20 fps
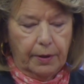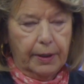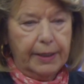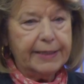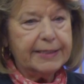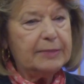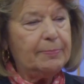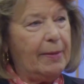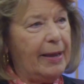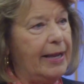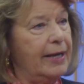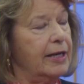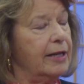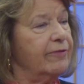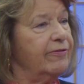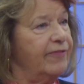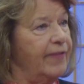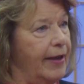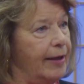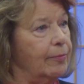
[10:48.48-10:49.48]
Expanding
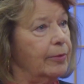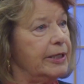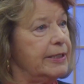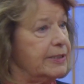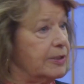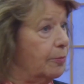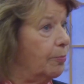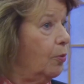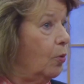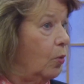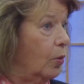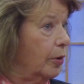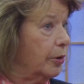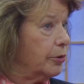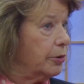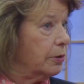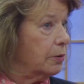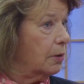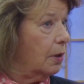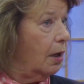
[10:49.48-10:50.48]
family
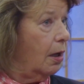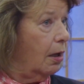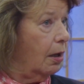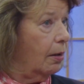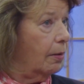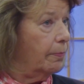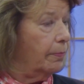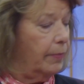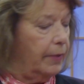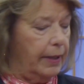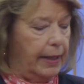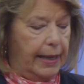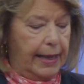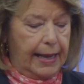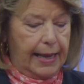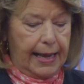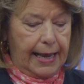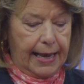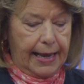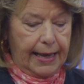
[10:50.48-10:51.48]
support and
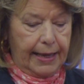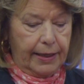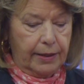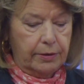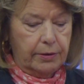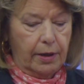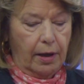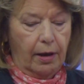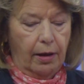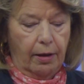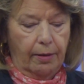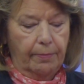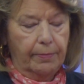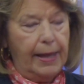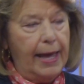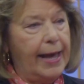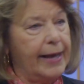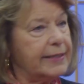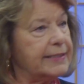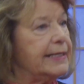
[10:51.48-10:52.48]

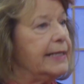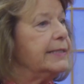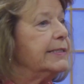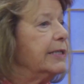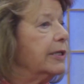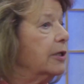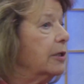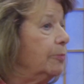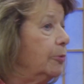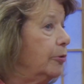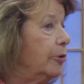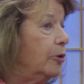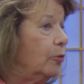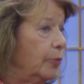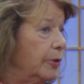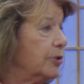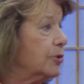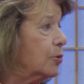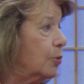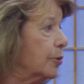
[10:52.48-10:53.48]
accessing community
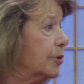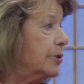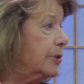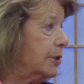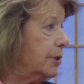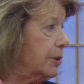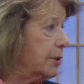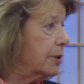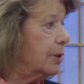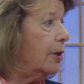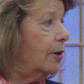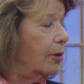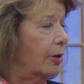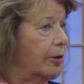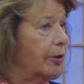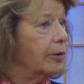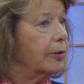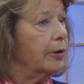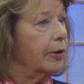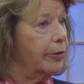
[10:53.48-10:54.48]
resources
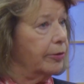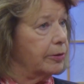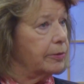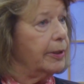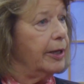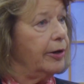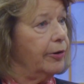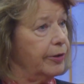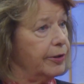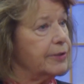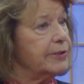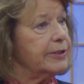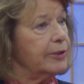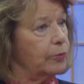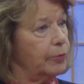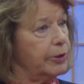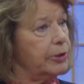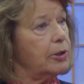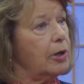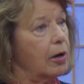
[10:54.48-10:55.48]
are areas
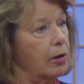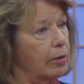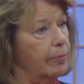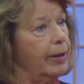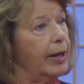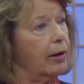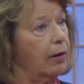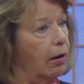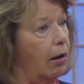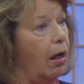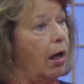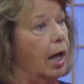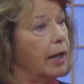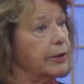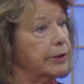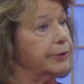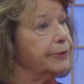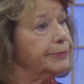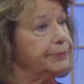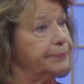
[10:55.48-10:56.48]
that we talk about a lot.